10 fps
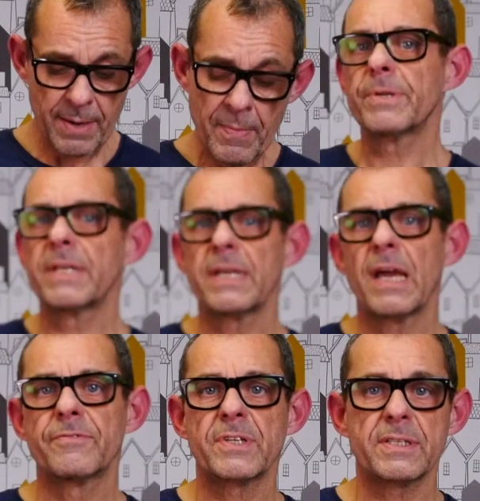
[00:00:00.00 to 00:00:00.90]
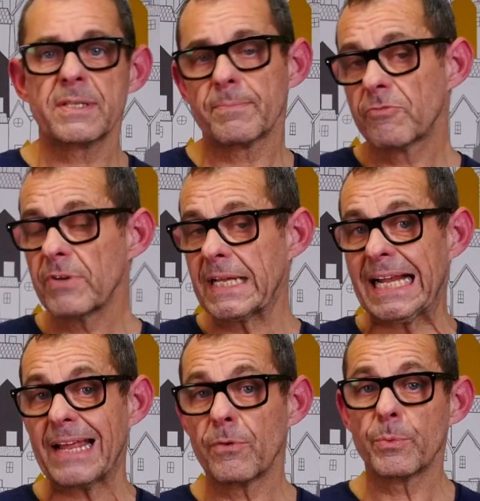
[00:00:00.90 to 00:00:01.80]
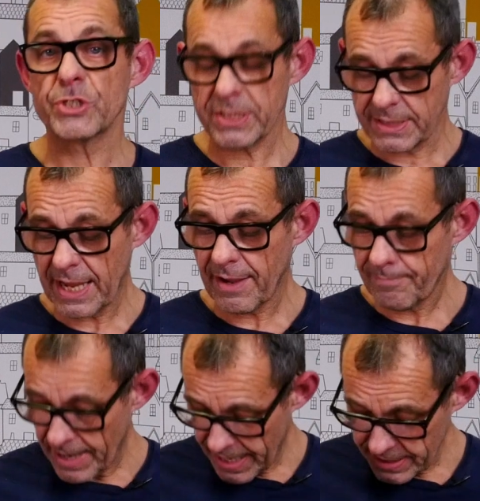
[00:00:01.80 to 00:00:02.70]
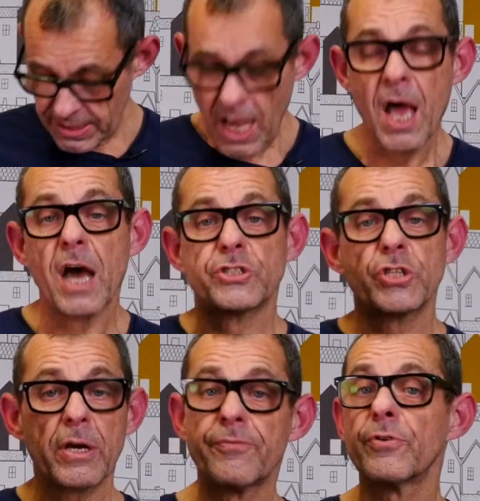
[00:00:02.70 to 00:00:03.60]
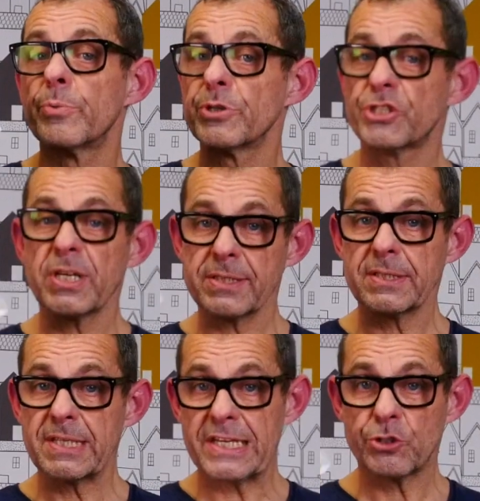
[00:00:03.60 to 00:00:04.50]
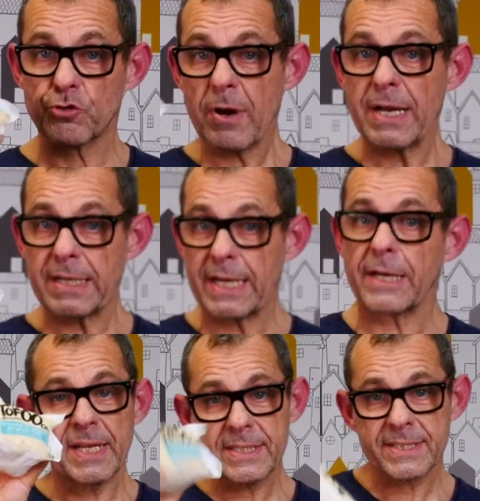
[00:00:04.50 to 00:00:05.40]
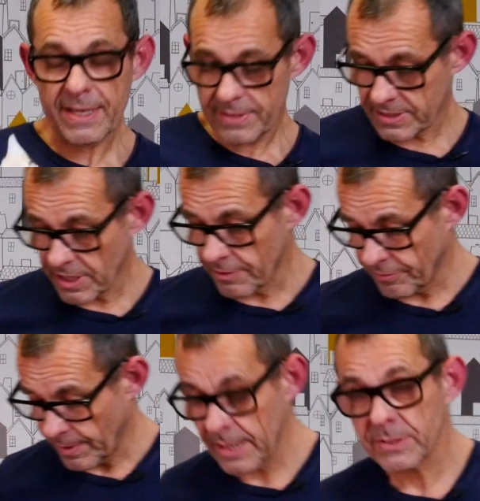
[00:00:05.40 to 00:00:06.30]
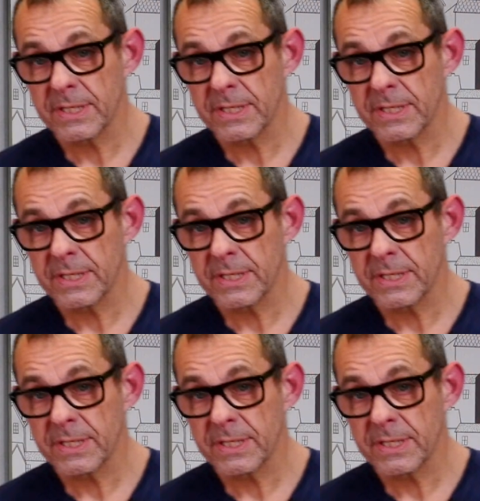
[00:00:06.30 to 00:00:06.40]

And they have done something really clever, which is they have made a tofu which doesn't need draining. Let's get this tofu out.